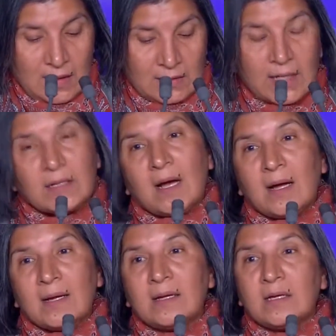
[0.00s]
that
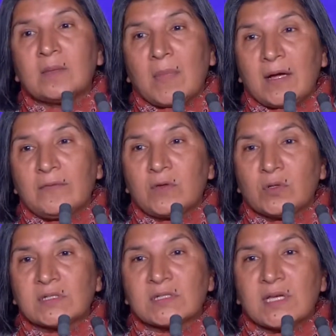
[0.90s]
in my
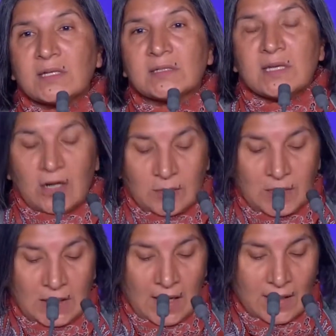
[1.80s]
view, states are not
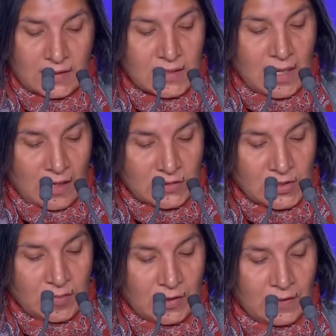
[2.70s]
being held
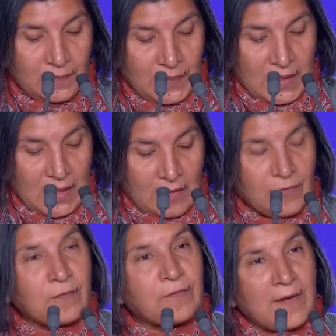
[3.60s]
accountable
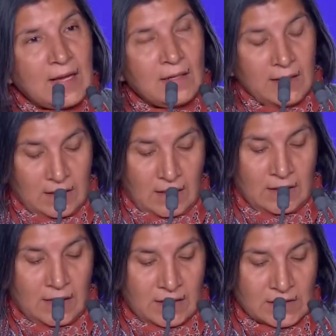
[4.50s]
for failing
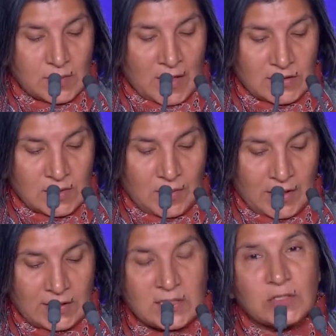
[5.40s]
in their
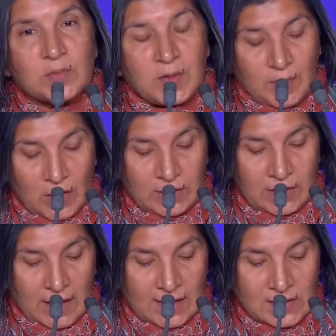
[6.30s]
responsibility to promote the
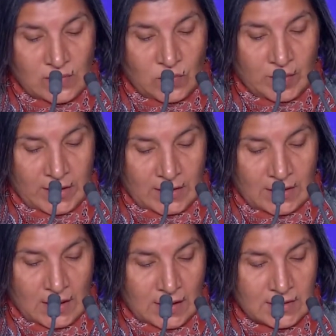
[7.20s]
rights of women and
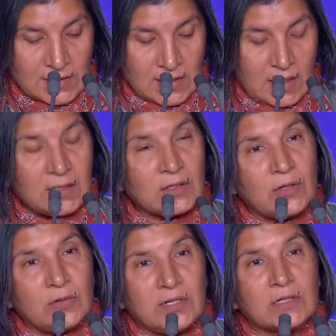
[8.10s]
girls,
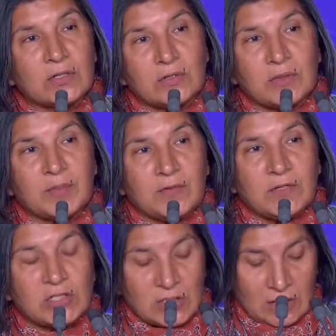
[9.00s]
including through the
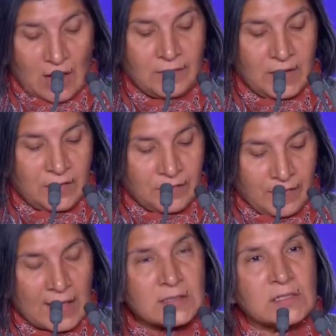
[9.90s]
provision of
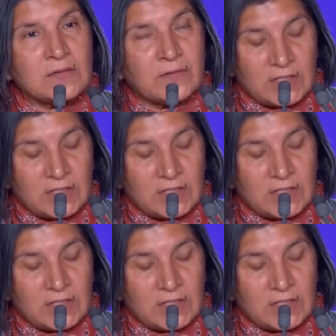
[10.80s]
effective